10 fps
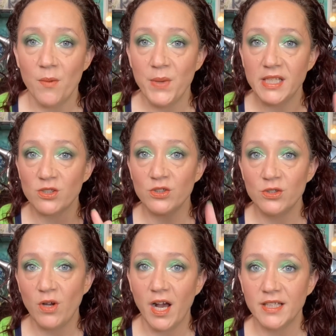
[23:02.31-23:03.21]
make sure
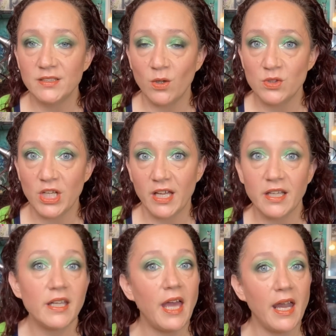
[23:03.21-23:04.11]
you guys go
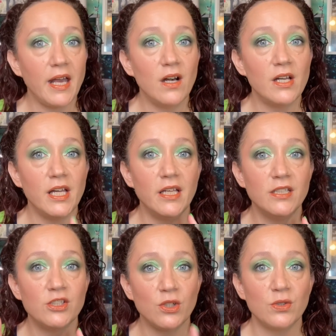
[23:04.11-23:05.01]
check Kat out
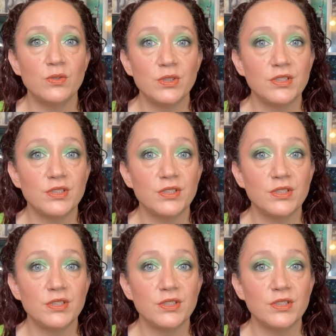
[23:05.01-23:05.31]
and show